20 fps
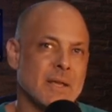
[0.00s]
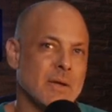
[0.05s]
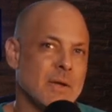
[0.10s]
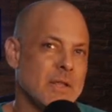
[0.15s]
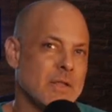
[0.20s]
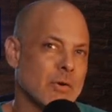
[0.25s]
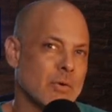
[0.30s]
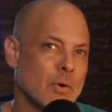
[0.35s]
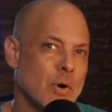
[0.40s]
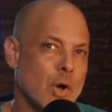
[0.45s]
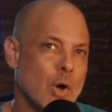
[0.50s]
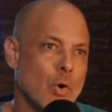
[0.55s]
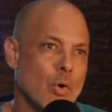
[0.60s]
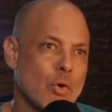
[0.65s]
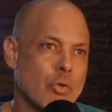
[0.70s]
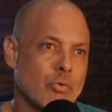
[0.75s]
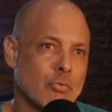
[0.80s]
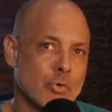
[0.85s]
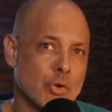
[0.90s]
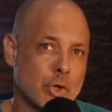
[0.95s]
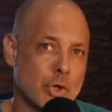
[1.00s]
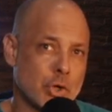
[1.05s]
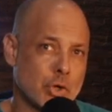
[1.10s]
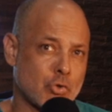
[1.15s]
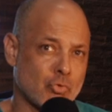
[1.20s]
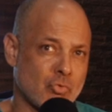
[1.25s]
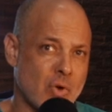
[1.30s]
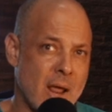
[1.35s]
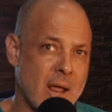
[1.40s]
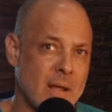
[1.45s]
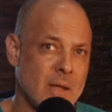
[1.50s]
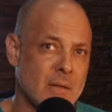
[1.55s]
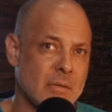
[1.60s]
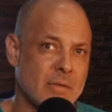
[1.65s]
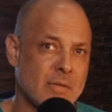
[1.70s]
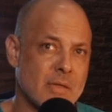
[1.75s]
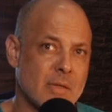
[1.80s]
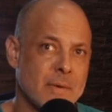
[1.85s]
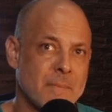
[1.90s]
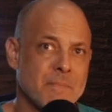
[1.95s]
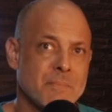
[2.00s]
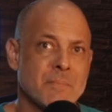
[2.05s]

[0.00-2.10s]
either through strength